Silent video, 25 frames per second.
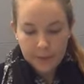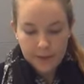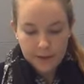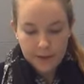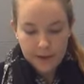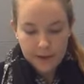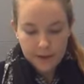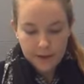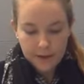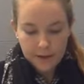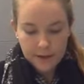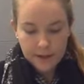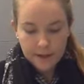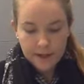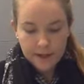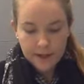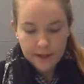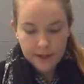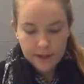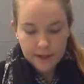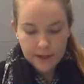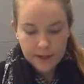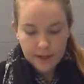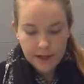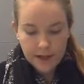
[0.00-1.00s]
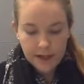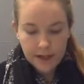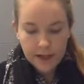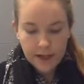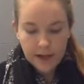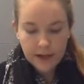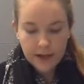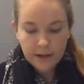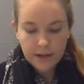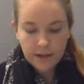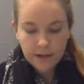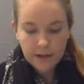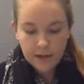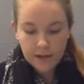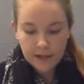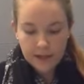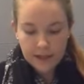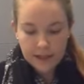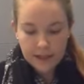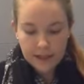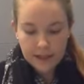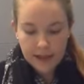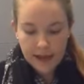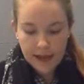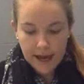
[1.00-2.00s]
Another study I
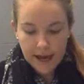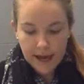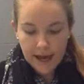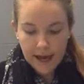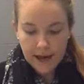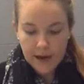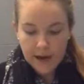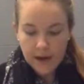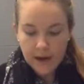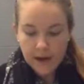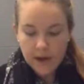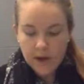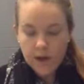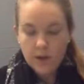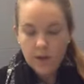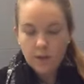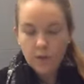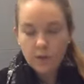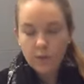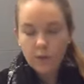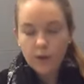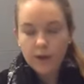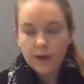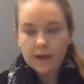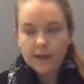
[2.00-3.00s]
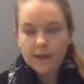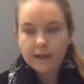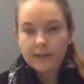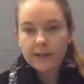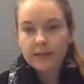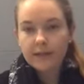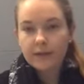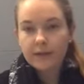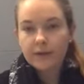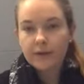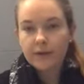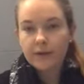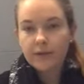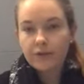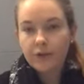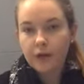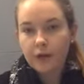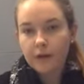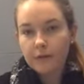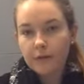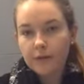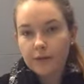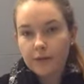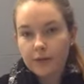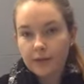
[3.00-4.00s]
looked at was about
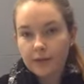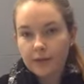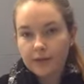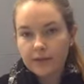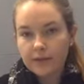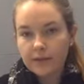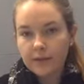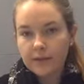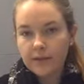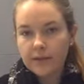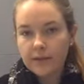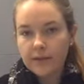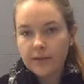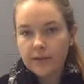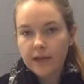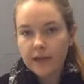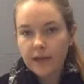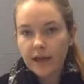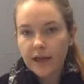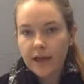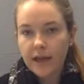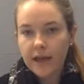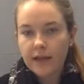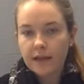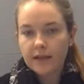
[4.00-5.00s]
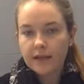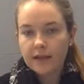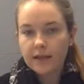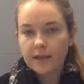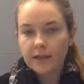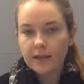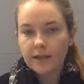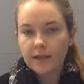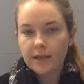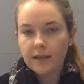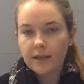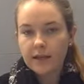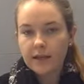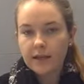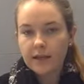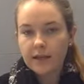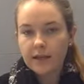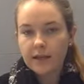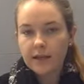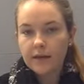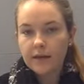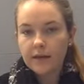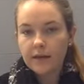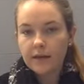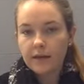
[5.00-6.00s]
job transfers, and it
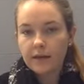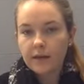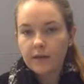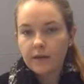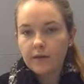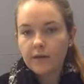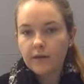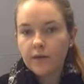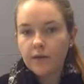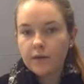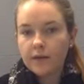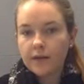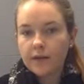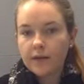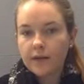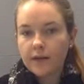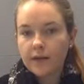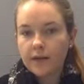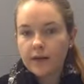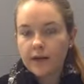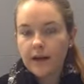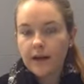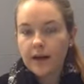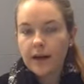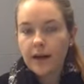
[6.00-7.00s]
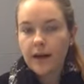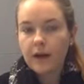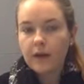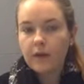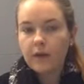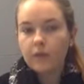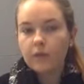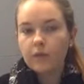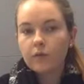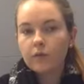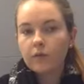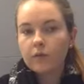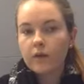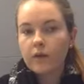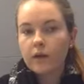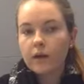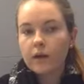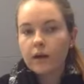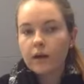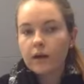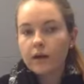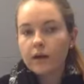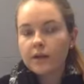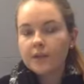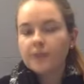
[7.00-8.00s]
focused on how
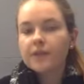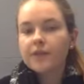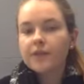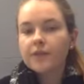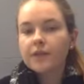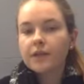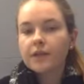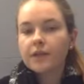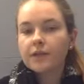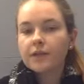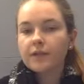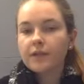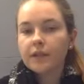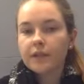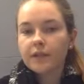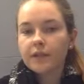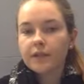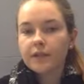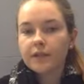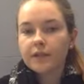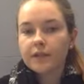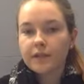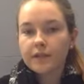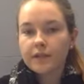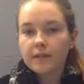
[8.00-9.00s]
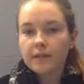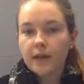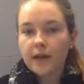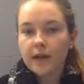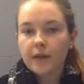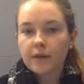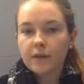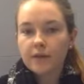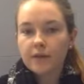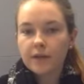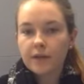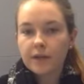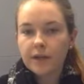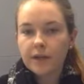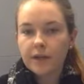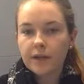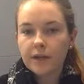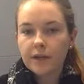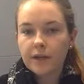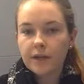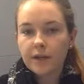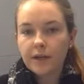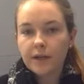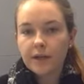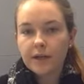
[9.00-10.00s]
uncertainty reduction does not only
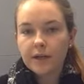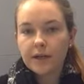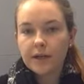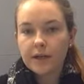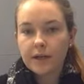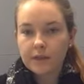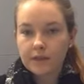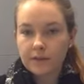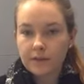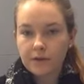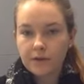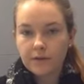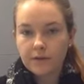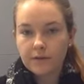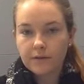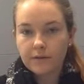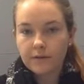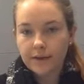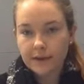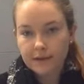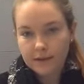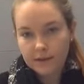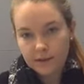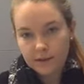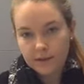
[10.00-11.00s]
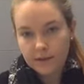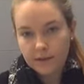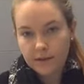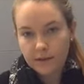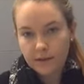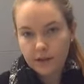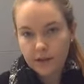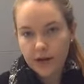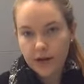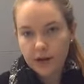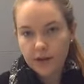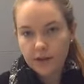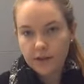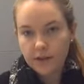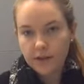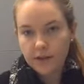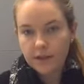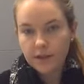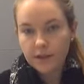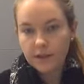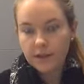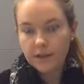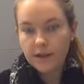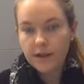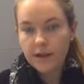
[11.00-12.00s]
occur in initial phases of
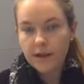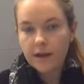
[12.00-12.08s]
interactions,